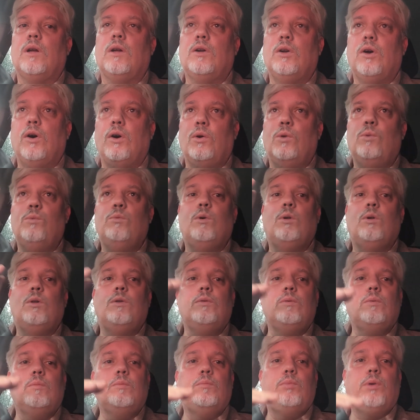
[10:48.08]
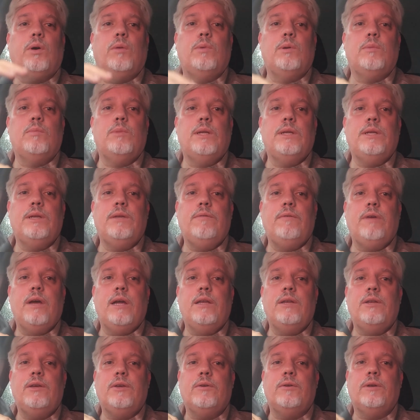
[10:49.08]
gold will probably
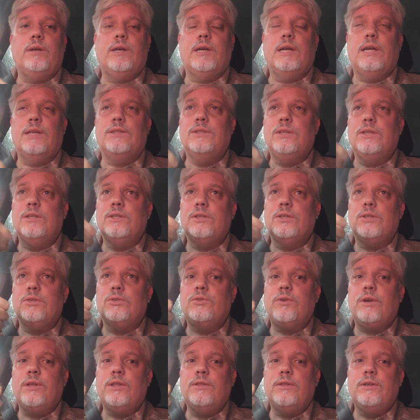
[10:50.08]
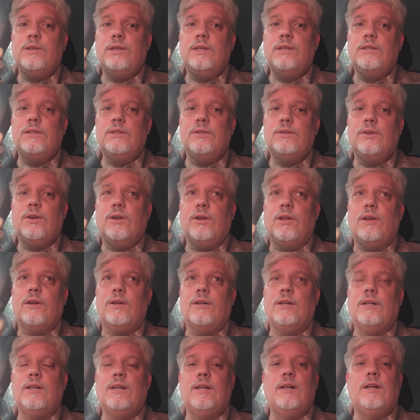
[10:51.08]
devalue as there's a strengthening in the dollar.
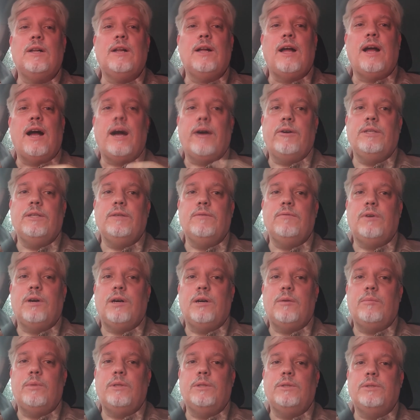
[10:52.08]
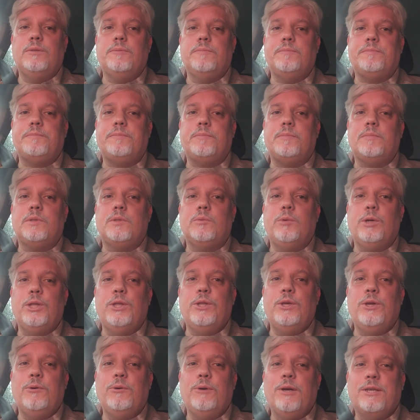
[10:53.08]
Current environment, where
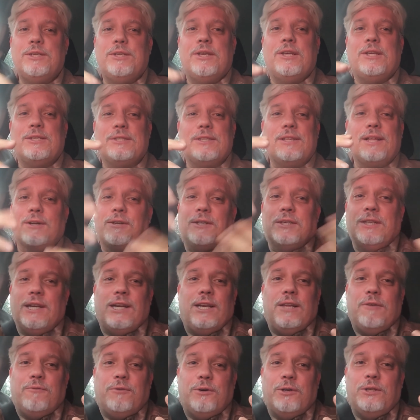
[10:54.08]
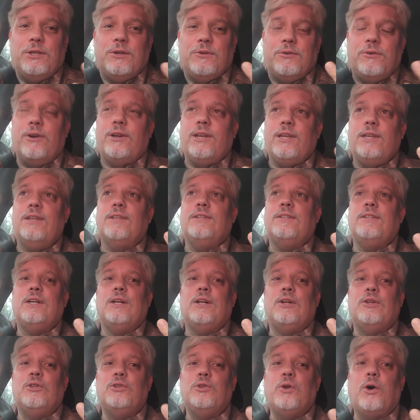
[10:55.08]
the US has like nearly $40 trillion
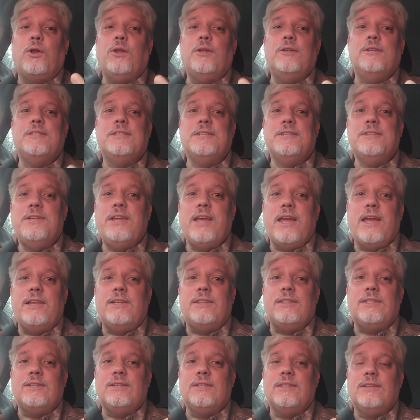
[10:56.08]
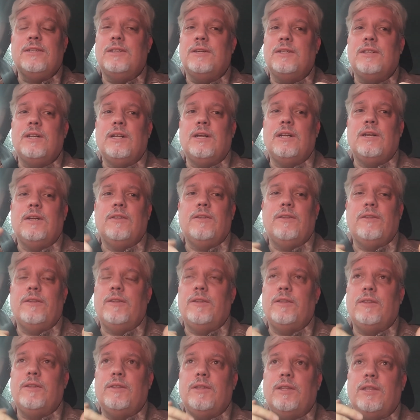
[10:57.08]
in debt,
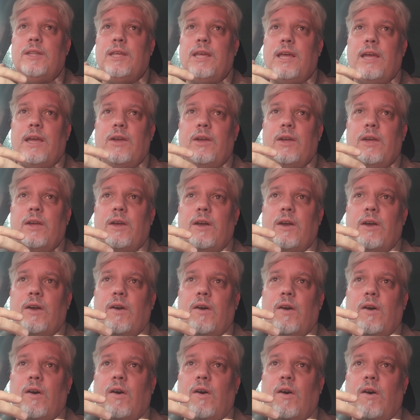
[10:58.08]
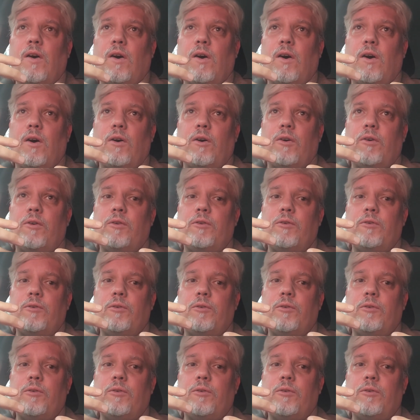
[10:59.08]
they are